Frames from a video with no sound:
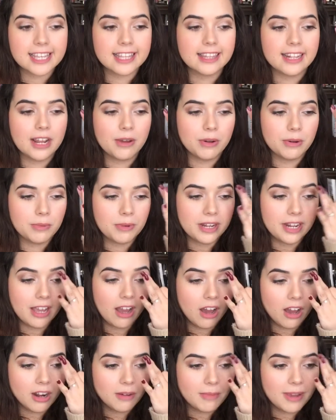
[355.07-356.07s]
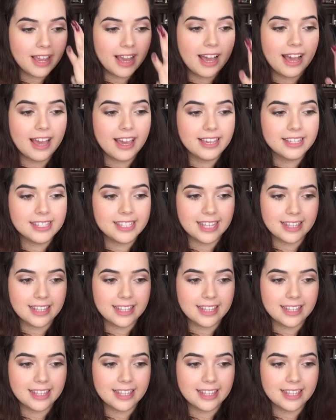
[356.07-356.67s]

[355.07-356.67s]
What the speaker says: and then I would put it on my eyes,